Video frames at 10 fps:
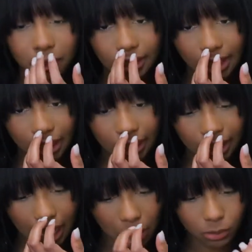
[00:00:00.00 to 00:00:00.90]
will link
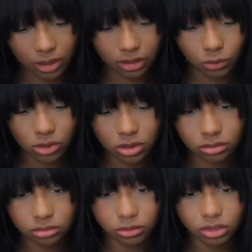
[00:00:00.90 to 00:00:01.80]
that one.
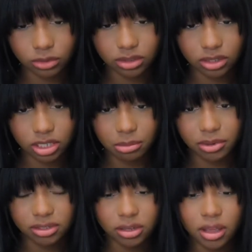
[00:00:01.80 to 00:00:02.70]
Well, which one's the
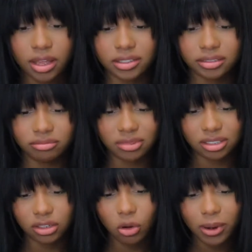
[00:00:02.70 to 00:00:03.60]
cheapest?
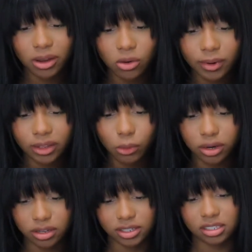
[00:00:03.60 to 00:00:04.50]
Nobody, who really
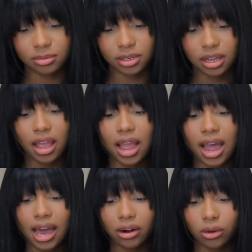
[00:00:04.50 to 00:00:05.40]
orders off JCPenney?
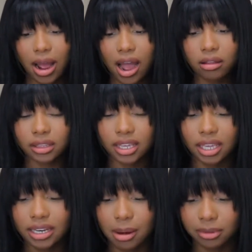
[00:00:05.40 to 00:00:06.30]
I don't know. I'll link
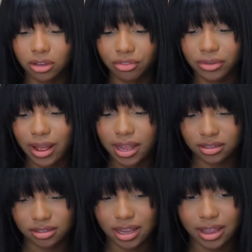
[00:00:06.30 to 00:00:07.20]
it down below for you guys
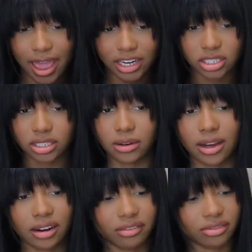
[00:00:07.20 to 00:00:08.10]
since I actually know
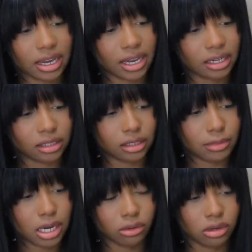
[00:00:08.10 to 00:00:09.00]
how to find the
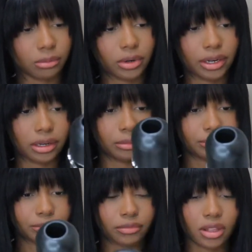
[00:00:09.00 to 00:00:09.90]
model number
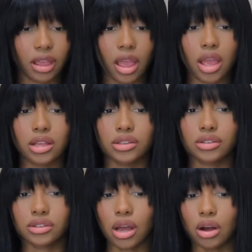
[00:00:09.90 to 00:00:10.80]
now.
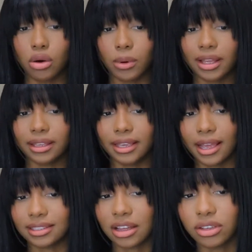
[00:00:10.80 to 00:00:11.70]
So
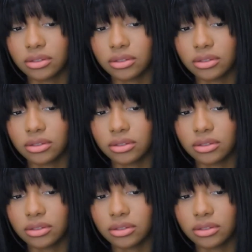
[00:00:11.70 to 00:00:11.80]
yes, I've